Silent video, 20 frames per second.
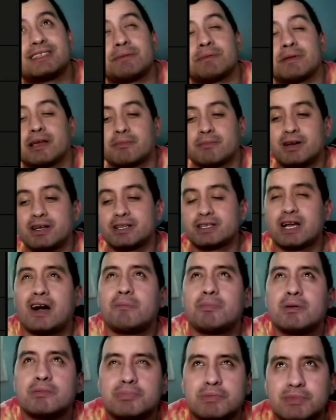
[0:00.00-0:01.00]
like much. I'll
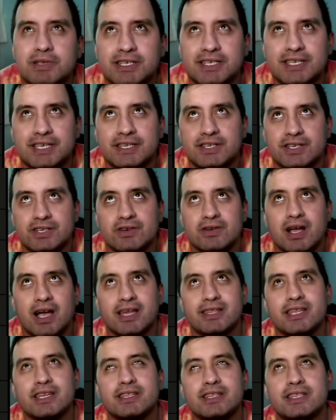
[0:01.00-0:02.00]
bump him to C tier. I
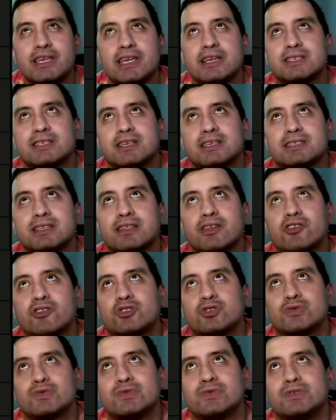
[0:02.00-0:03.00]
think D is a little
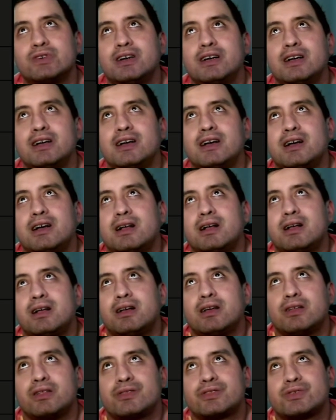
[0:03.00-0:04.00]
too
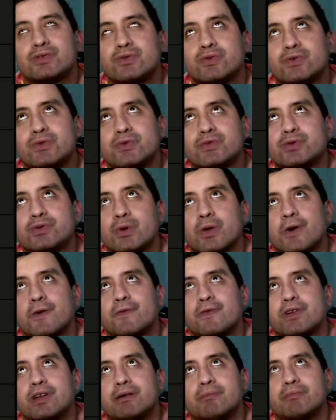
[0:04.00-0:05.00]
low
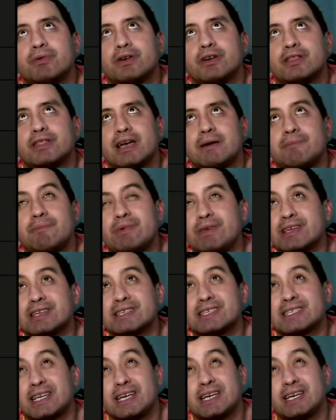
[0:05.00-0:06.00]
for him. But that being
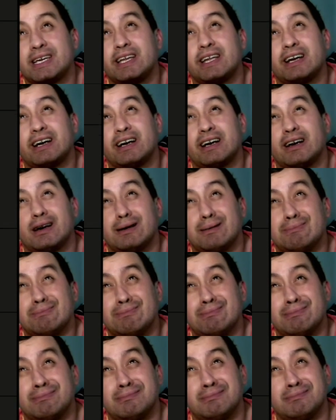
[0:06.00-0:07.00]
said,
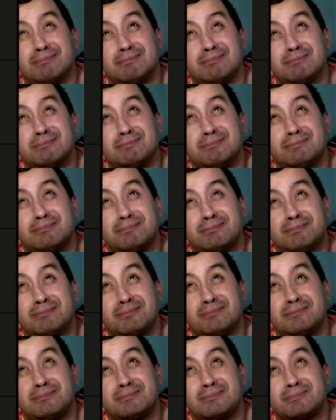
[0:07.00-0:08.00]

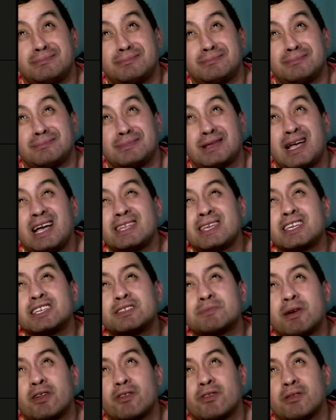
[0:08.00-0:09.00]
I think he's
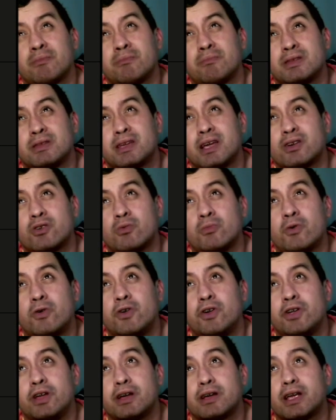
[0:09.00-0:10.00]
better than Gecko
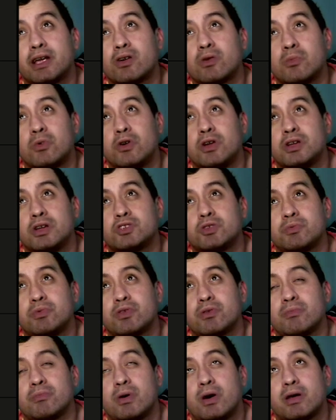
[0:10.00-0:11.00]
Moria. Gecko Moria should be the
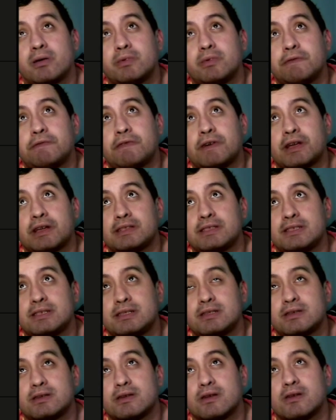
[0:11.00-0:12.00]
bottom of fucking C
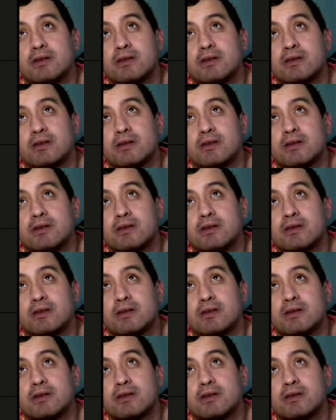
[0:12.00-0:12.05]
tier.